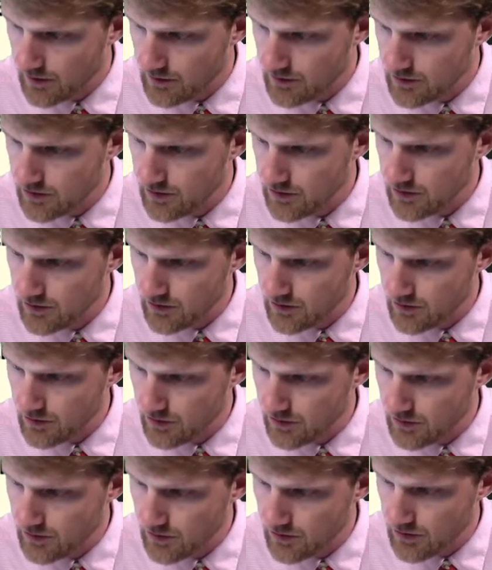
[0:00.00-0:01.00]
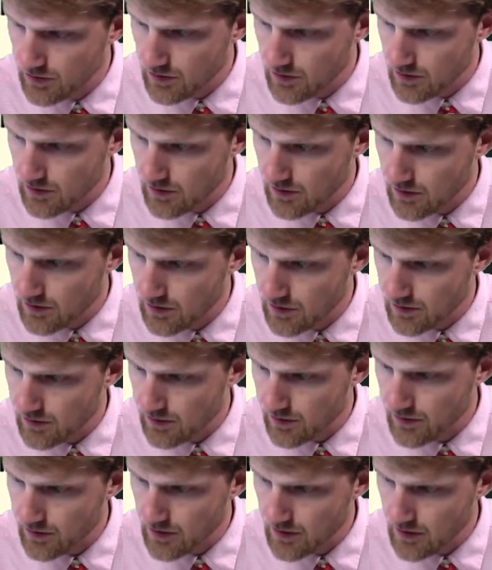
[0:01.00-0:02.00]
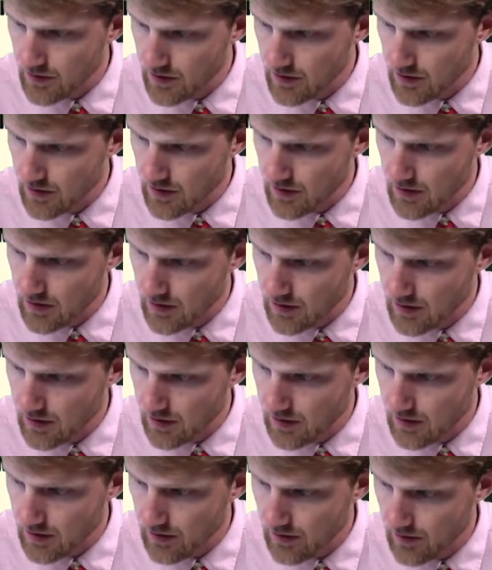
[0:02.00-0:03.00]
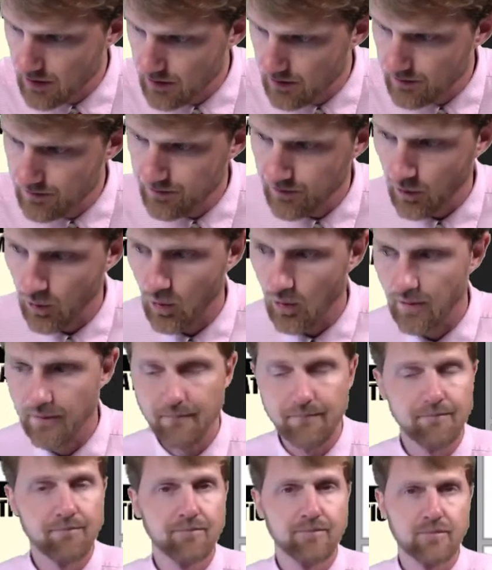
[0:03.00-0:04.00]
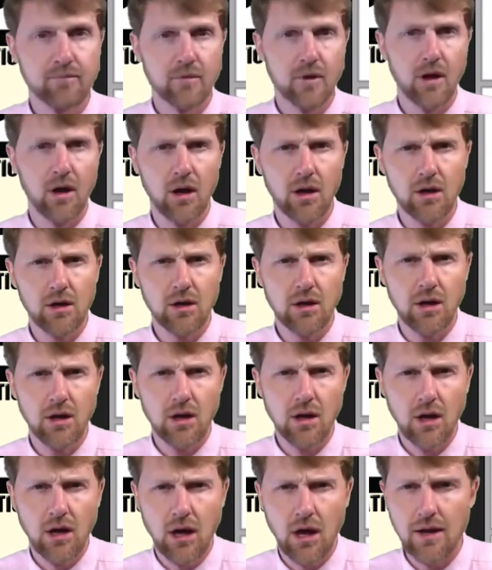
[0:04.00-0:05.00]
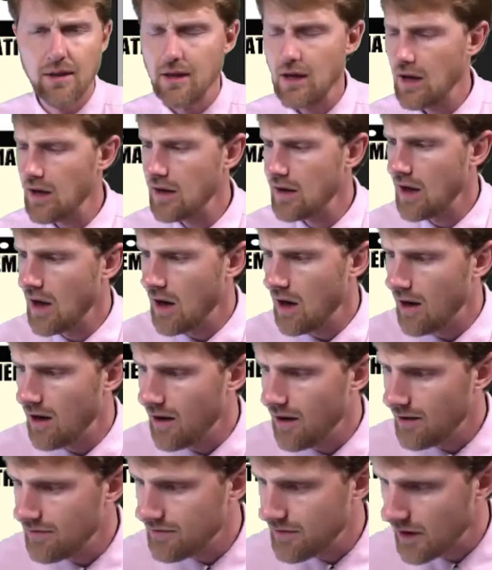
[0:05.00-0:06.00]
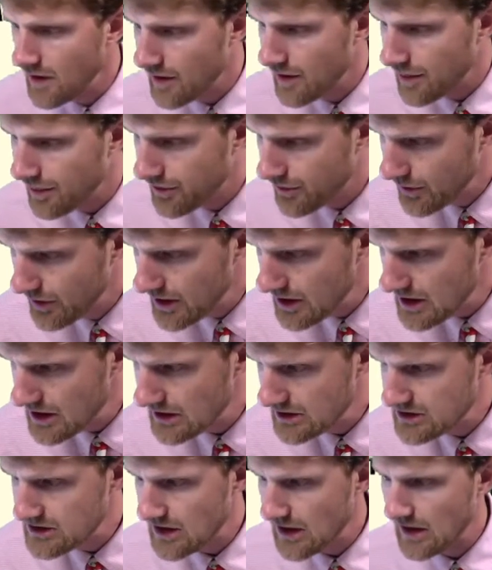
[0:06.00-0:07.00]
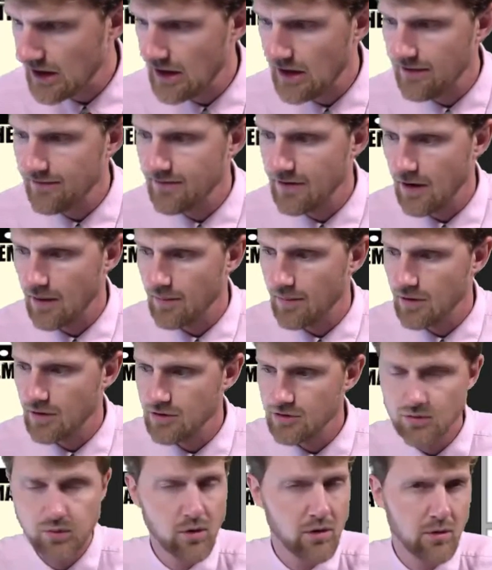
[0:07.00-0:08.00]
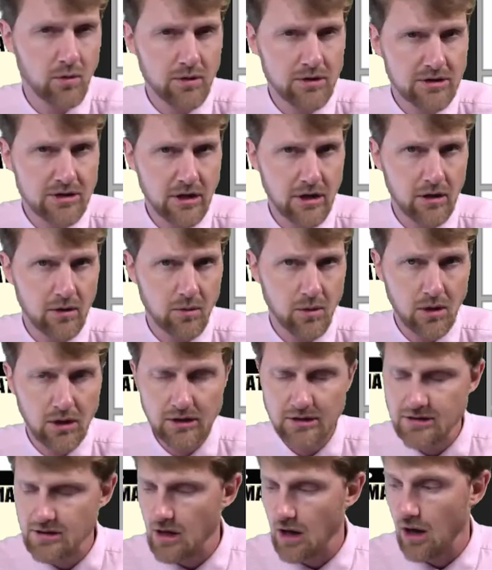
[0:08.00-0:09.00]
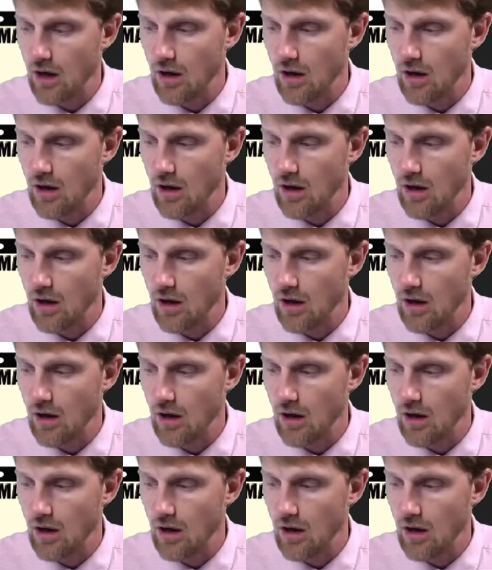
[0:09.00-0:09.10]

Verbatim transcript: 2, 3, 4. Okay? And then of three consecutive numbers, what did we say it was?